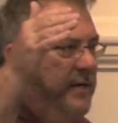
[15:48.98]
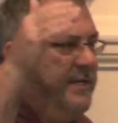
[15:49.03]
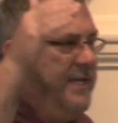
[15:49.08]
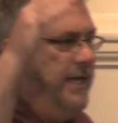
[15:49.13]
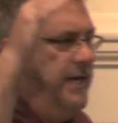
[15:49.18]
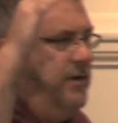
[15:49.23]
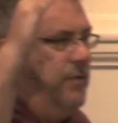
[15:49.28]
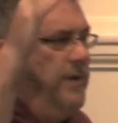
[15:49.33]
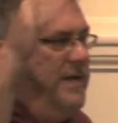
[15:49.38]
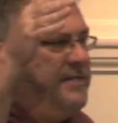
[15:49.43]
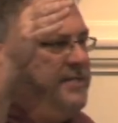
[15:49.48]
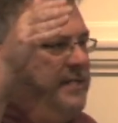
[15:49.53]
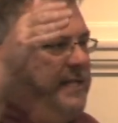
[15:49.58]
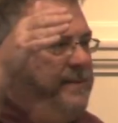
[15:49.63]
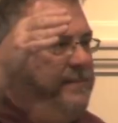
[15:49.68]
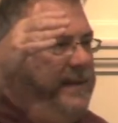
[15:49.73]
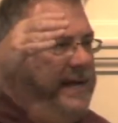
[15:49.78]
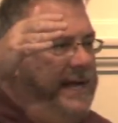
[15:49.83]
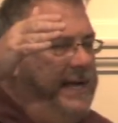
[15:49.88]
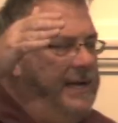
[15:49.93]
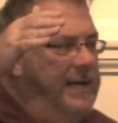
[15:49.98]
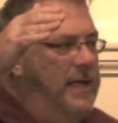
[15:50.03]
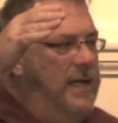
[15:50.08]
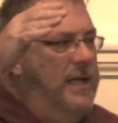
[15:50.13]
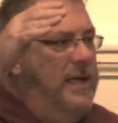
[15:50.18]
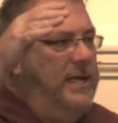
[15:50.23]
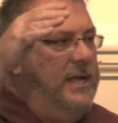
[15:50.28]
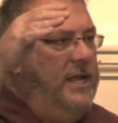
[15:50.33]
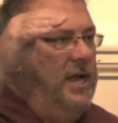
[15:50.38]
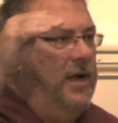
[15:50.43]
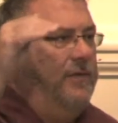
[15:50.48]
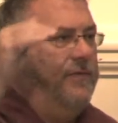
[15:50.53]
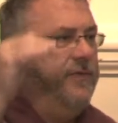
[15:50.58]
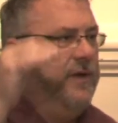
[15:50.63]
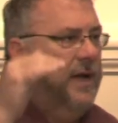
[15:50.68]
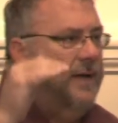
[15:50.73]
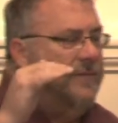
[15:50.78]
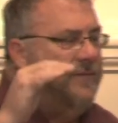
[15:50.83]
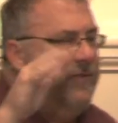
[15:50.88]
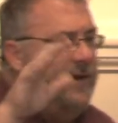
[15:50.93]
can originally mean, you know,
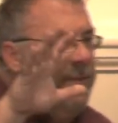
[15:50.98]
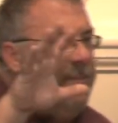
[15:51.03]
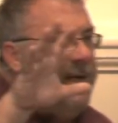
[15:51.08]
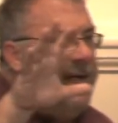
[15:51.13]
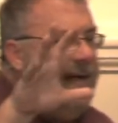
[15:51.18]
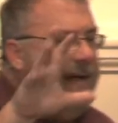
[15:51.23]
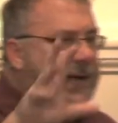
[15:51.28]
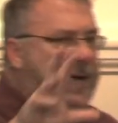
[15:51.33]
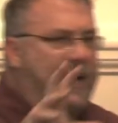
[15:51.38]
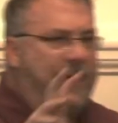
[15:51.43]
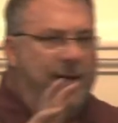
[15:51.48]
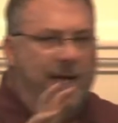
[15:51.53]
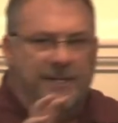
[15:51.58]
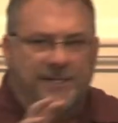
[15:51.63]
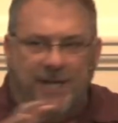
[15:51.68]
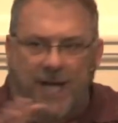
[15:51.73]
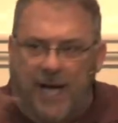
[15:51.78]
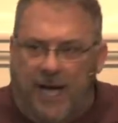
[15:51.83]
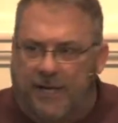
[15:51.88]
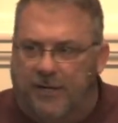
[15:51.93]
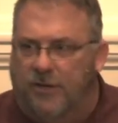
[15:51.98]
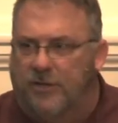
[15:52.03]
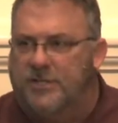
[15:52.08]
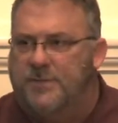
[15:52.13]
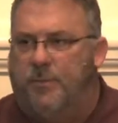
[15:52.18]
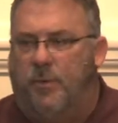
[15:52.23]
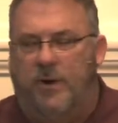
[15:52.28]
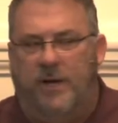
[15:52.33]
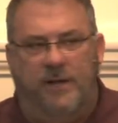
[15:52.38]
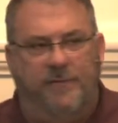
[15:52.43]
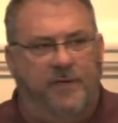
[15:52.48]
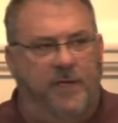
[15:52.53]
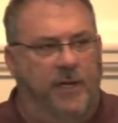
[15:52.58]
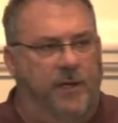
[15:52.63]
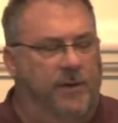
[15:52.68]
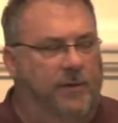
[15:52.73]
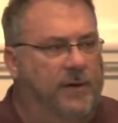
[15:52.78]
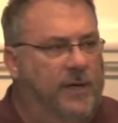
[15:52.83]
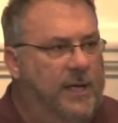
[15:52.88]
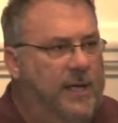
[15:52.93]
from a toddler's point of
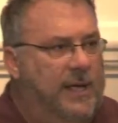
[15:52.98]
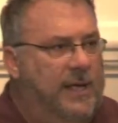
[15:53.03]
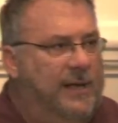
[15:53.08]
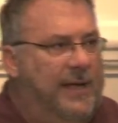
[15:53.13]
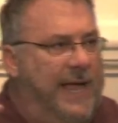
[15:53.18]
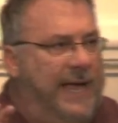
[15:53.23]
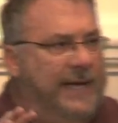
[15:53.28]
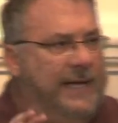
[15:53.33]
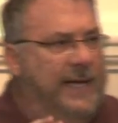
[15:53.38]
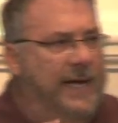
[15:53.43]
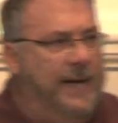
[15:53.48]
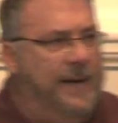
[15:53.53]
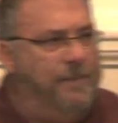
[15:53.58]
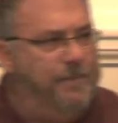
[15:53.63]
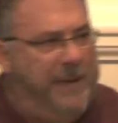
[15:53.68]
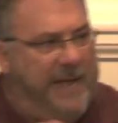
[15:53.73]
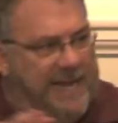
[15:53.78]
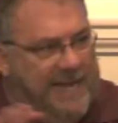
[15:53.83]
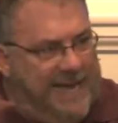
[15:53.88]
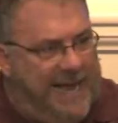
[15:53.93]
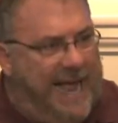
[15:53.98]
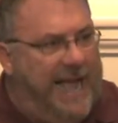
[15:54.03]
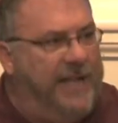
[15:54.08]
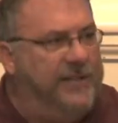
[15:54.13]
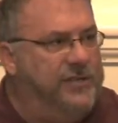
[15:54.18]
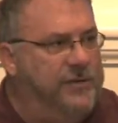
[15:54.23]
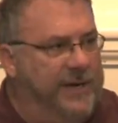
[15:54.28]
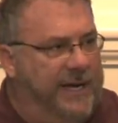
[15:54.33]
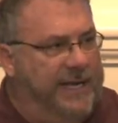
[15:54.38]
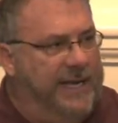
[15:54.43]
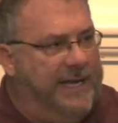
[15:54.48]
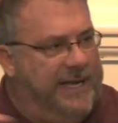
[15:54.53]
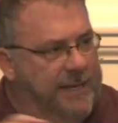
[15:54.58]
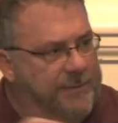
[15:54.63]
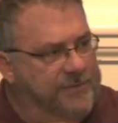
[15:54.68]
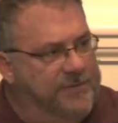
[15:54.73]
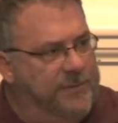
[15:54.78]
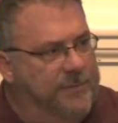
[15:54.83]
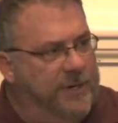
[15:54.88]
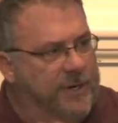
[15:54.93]
view, like pediatric. It
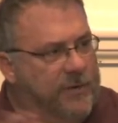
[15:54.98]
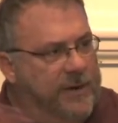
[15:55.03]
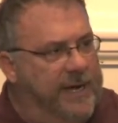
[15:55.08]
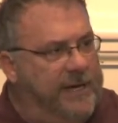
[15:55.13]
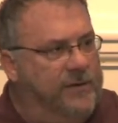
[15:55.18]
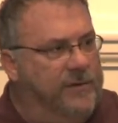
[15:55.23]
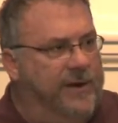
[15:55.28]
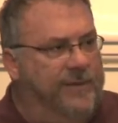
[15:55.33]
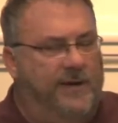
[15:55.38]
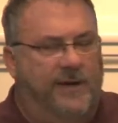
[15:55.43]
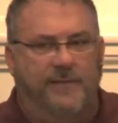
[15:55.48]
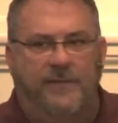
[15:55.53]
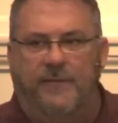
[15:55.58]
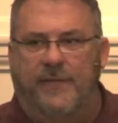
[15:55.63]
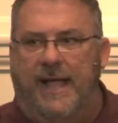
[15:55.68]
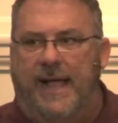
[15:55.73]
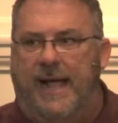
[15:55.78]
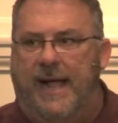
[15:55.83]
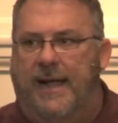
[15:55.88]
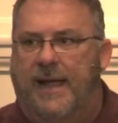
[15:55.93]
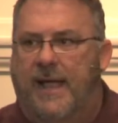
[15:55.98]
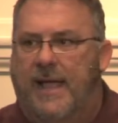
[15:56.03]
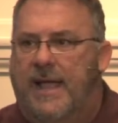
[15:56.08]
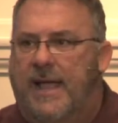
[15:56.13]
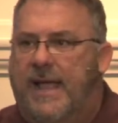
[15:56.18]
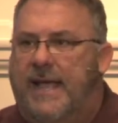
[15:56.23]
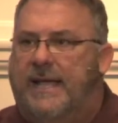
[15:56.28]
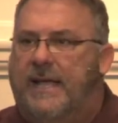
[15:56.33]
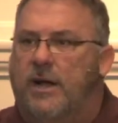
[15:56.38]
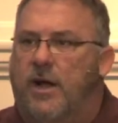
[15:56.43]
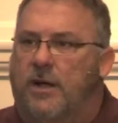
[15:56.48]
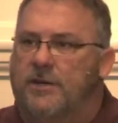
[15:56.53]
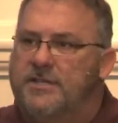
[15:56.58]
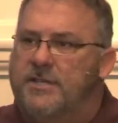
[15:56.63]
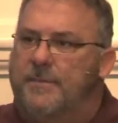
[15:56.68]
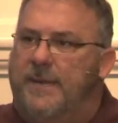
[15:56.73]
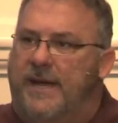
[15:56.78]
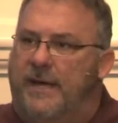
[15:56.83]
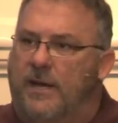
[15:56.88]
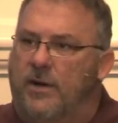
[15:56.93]
comes from a Greek derivative of that. It can
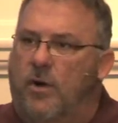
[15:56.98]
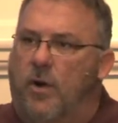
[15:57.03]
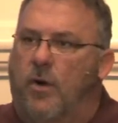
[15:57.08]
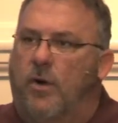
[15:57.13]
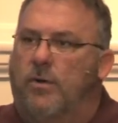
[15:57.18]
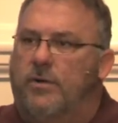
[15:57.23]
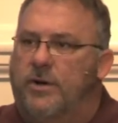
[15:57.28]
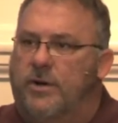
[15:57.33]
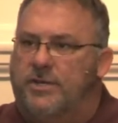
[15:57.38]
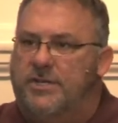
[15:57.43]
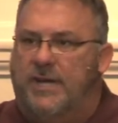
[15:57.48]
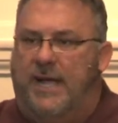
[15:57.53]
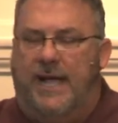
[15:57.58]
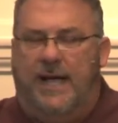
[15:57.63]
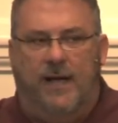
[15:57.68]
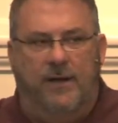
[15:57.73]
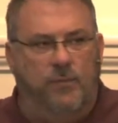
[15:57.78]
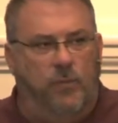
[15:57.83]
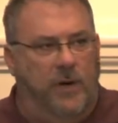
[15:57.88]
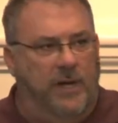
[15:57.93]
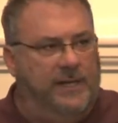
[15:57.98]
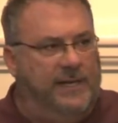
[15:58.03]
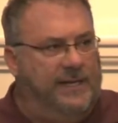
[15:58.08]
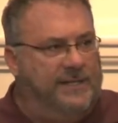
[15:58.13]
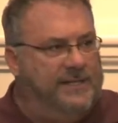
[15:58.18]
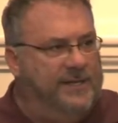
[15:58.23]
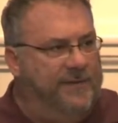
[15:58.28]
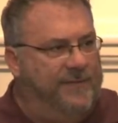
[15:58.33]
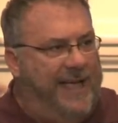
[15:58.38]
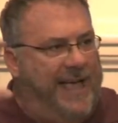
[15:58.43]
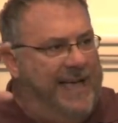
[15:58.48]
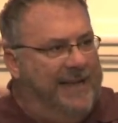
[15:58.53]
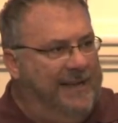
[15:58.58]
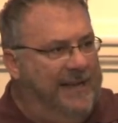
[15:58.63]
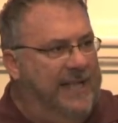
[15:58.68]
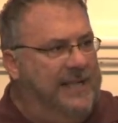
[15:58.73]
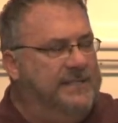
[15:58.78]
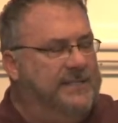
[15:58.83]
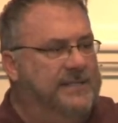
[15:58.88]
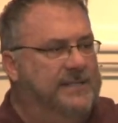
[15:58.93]
also mean an older child, one that's of
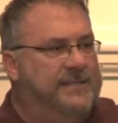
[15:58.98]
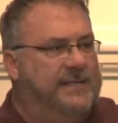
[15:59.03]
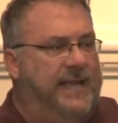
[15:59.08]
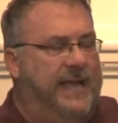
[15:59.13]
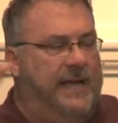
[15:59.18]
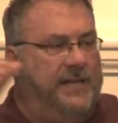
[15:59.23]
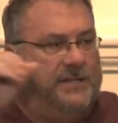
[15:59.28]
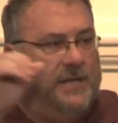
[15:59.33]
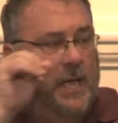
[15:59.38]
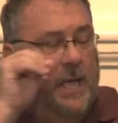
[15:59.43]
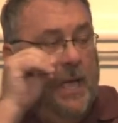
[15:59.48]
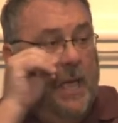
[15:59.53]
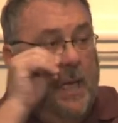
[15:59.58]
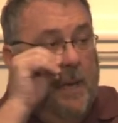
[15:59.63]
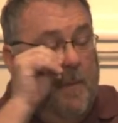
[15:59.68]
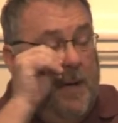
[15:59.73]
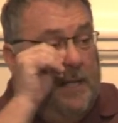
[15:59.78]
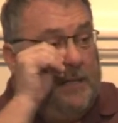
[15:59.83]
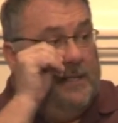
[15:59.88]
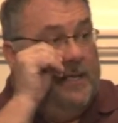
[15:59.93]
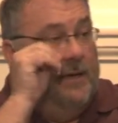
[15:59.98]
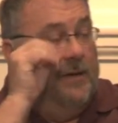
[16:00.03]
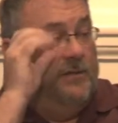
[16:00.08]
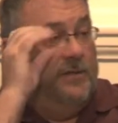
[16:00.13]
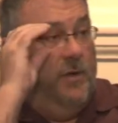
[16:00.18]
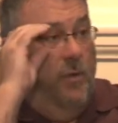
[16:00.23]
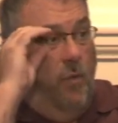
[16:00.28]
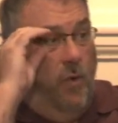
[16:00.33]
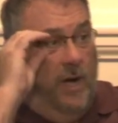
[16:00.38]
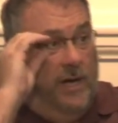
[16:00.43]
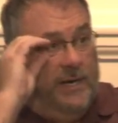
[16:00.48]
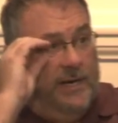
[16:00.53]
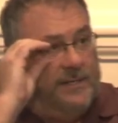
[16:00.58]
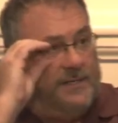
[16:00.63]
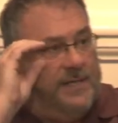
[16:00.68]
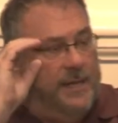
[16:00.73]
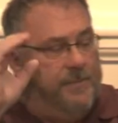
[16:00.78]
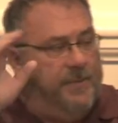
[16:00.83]
adolescence age. But the one that's in